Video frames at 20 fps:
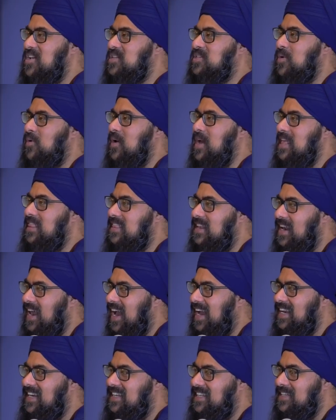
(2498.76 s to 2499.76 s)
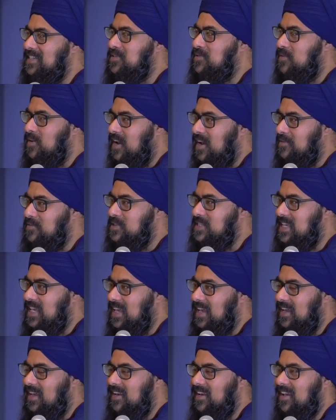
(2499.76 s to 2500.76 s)
So in the 90s, when I was a
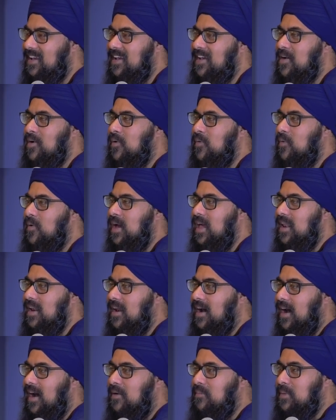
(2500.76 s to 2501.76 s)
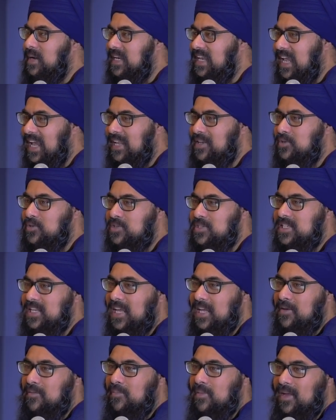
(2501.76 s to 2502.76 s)
kid, when my dad used to
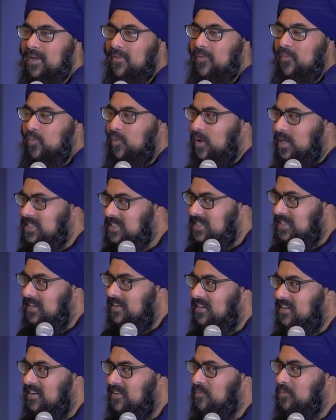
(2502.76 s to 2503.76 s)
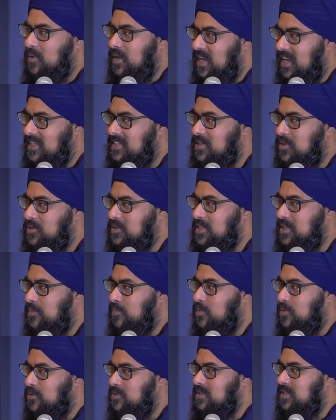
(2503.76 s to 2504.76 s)
take me once a year, we got to go see a
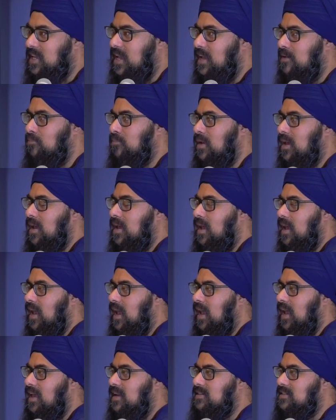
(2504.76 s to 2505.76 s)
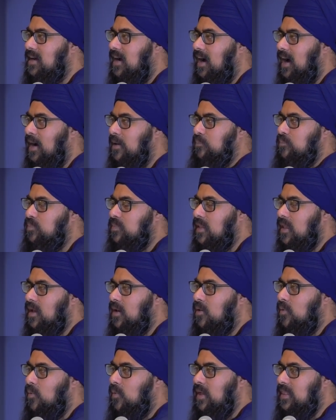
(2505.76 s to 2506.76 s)
Bulls game. And
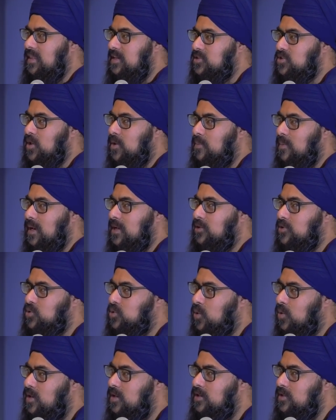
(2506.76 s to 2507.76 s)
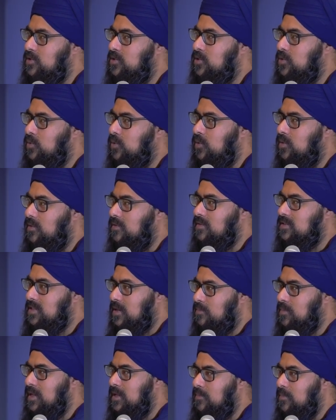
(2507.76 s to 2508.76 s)
when they saw Michael Jordan do
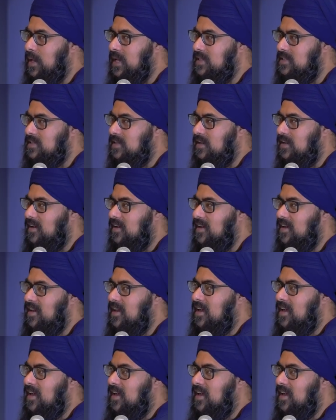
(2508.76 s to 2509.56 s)
something amazing,